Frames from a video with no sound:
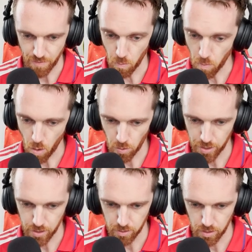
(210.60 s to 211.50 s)
a mall
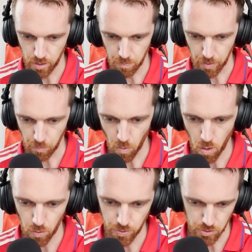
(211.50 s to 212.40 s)
there, the Olympic
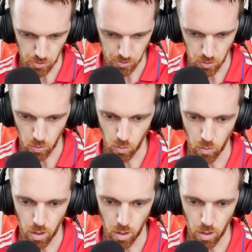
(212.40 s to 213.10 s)
Mall, and there's also